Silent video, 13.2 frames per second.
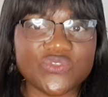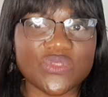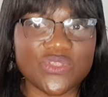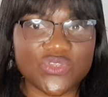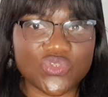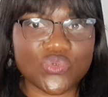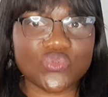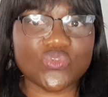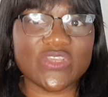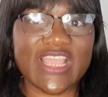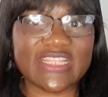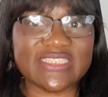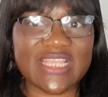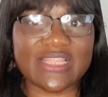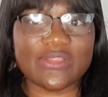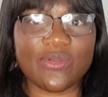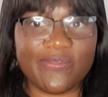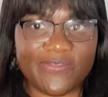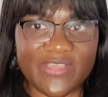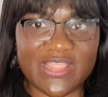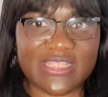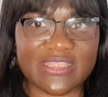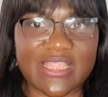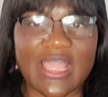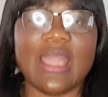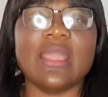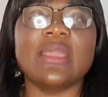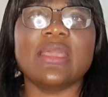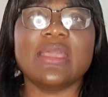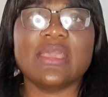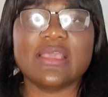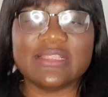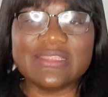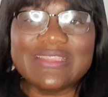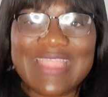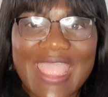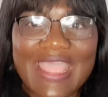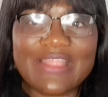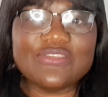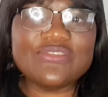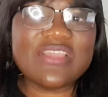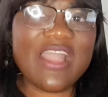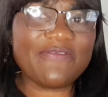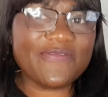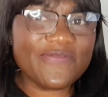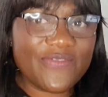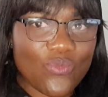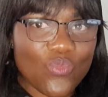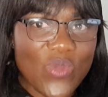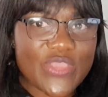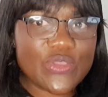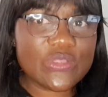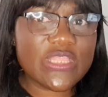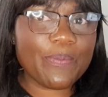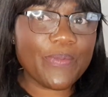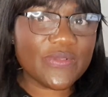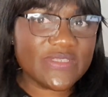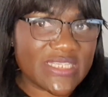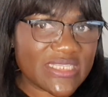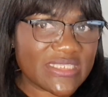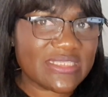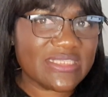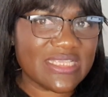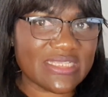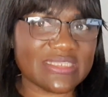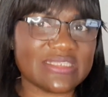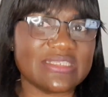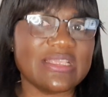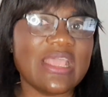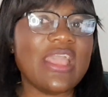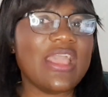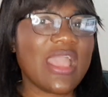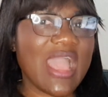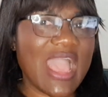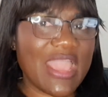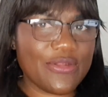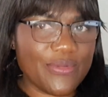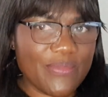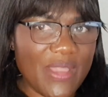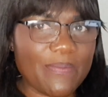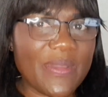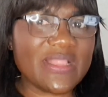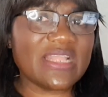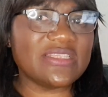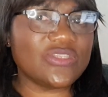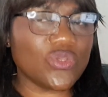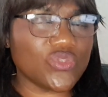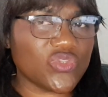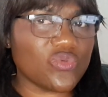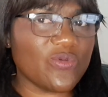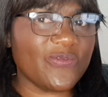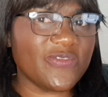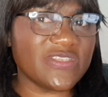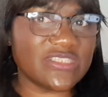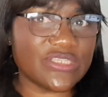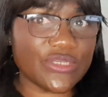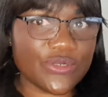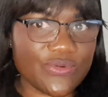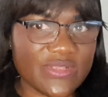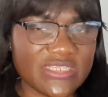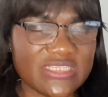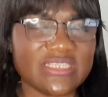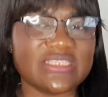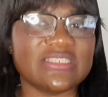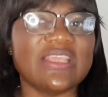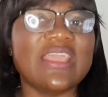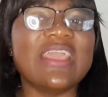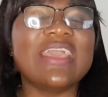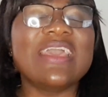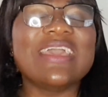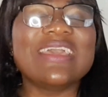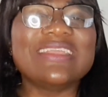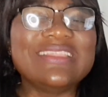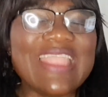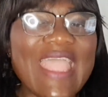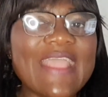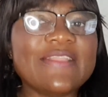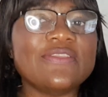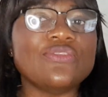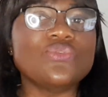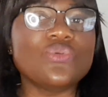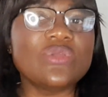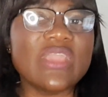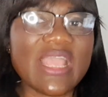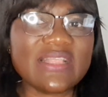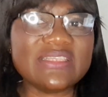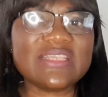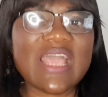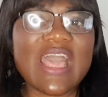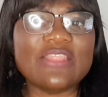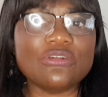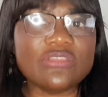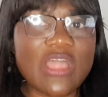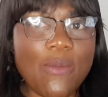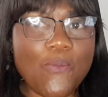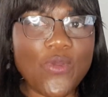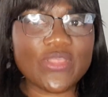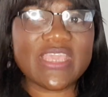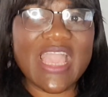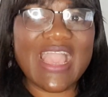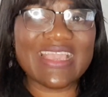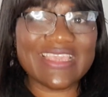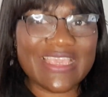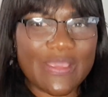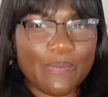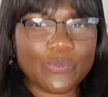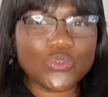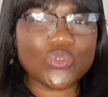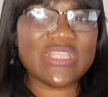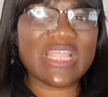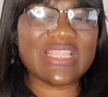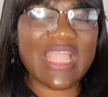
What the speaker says: to the school to get an offer letter. Then you have, when you deposit this, I remember that your school fees decreases. Then you get another money and keep to that